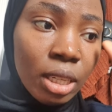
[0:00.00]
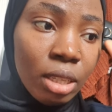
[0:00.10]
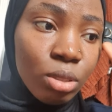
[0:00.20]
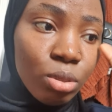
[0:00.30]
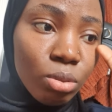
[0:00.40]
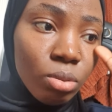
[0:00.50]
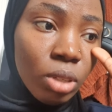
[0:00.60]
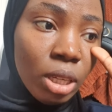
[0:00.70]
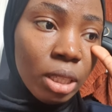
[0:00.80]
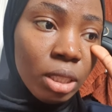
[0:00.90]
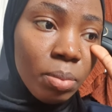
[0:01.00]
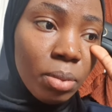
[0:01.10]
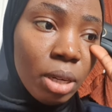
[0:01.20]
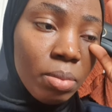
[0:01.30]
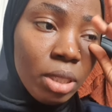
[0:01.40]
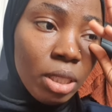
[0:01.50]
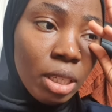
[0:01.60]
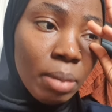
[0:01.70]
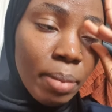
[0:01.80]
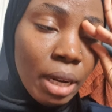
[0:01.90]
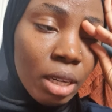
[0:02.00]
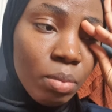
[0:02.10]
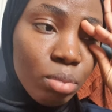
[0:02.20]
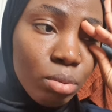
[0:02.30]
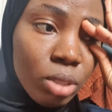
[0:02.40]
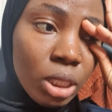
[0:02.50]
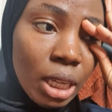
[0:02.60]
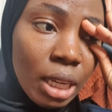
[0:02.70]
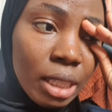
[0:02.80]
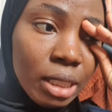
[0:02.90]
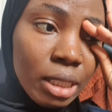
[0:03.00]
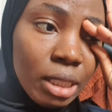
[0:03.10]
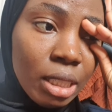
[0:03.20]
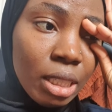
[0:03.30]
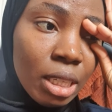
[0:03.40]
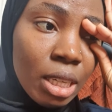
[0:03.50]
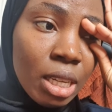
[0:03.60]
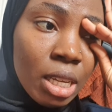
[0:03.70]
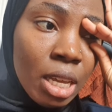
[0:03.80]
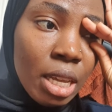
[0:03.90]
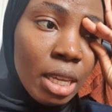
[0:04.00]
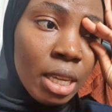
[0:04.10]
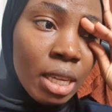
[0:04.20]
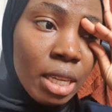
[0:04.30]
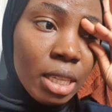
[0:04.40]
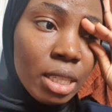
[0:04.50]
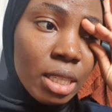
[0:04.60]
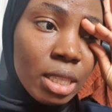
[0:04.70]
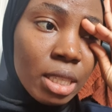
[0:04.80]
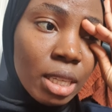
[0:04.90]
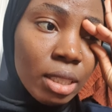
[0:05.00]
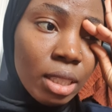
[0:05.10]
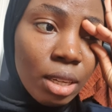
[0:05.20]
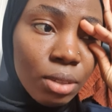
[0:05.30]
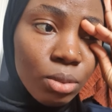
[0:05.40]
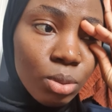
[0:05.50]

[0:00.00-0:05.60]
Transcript: that's two, and probably a black boot and a sandal.